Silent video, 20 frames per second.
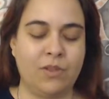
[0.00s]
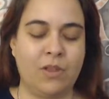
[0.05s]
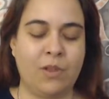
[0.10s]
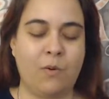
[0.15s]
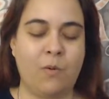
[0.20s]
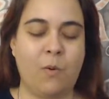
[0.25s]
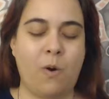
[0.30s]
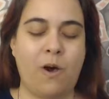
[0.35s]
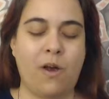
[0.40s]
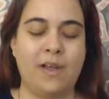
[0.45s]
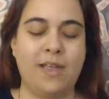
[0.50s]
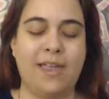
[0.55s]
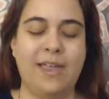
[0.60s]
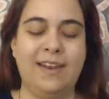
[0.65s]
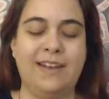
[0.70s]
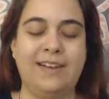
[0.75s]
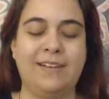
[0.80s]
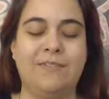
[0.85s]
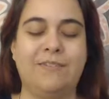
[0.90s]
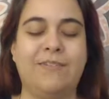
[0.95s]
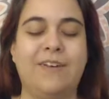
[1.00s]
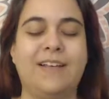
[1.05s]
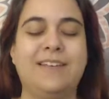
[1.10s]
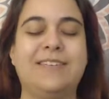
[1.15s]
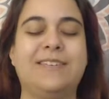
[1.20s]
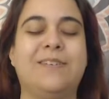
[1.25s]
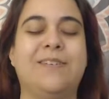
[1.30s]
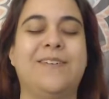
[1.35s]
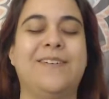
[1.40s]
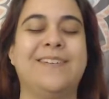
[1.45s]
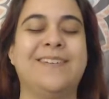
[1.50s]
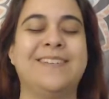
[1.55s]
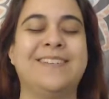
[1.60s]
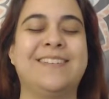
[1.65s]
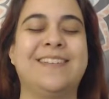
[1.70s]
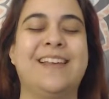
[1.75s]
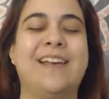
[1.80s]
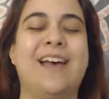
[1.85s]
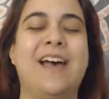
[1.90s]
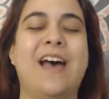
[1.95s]
Walking
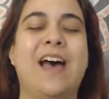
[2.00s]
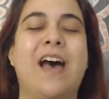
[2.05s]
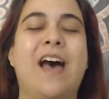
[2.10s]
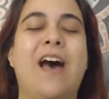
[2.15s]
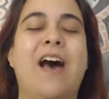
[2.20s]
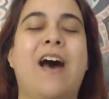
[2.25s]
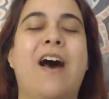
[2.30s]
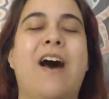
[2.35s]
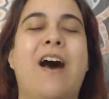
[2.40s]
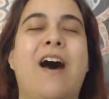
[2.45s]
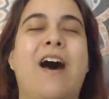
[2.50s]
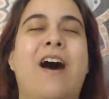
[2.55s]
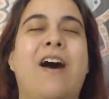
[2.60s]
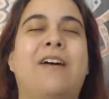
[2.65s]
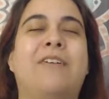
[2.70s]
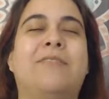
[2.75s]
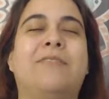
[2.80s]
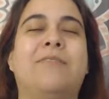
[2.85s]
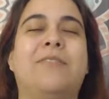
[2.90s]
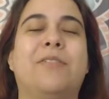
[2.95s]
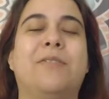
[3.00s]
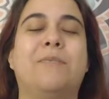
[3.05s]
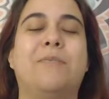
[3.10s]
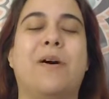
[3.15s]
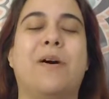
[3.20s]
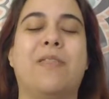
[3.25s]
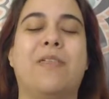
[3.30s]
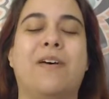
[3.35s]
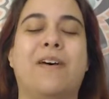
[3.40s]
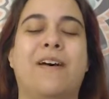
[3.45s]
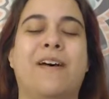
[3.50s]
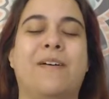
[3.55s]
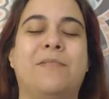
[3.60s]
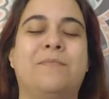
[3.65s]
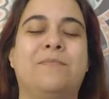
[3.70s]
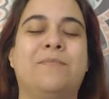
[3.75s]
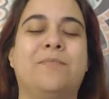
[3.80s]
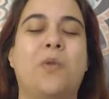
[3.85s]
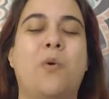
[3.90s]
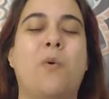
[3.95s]
vessels of the Mother,
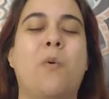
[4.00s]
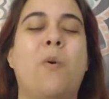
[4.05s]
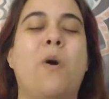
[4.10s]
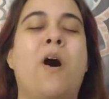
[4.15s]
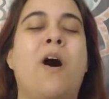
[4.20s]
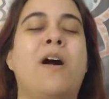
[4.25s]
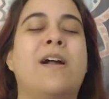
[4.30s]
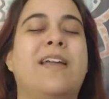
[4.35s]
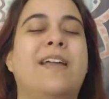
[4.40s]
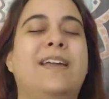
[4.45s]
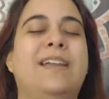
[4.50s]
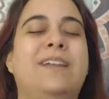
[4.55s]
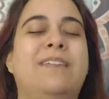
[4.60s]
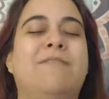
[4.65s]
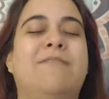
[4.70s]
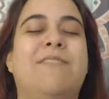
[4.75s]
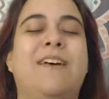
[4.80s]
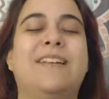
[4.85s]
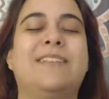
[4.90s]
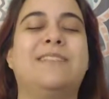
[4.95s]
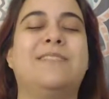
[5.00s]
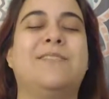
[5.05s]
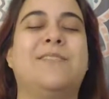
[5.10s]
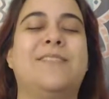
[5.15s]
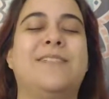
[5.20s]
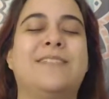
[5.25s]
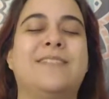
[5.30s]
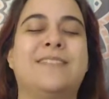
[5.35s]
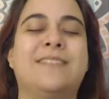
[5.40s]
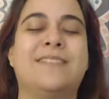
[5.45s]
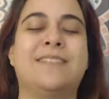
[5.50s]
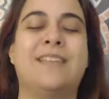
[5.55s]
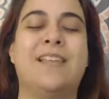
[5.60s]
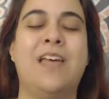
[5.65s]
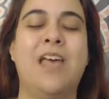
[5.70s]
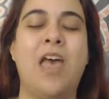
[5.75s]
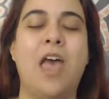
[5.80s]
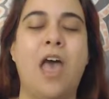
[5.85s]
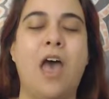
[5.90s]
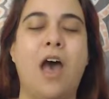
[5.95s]
walking vessels
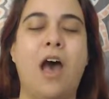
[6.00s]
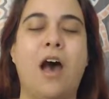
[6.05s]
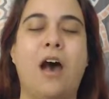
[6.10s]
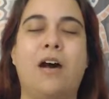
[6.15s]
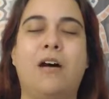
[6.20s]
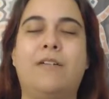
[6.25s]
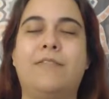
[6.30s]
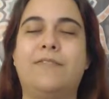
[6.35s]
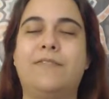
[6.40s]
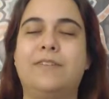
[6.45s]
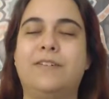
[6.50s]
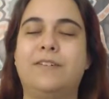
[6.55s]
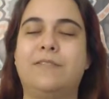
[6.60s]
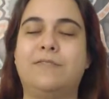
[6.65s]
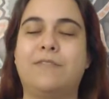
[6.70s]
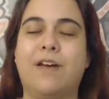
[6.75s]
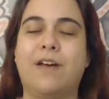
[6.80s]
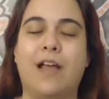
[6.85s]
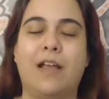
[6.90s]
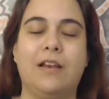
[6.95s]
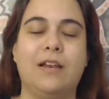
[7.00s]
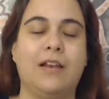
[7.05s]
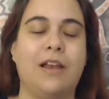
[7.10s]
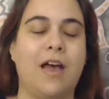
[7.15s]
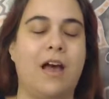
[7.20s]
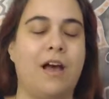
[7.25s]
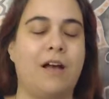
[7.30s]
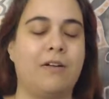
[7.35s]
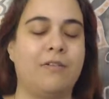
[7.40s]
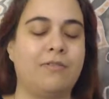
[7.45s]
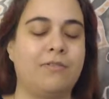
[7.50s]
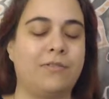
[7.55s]
of divine love.